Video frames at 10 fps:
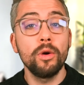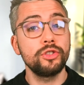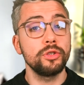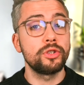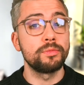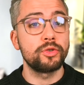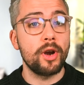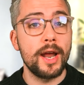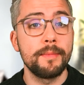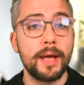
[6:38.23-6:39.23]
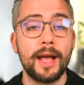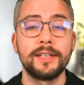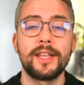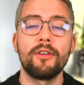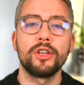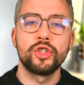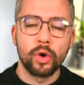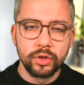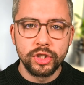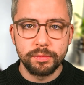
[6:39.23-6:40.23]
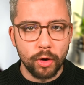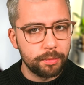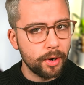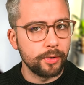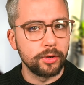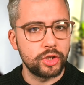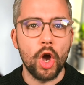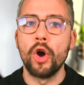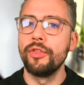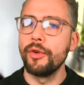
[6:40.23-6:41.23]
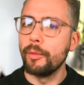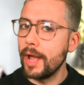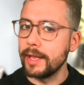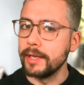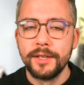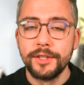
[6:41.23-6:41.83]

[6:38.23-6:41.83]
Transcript: Also subscribe as there are tons more products on the way.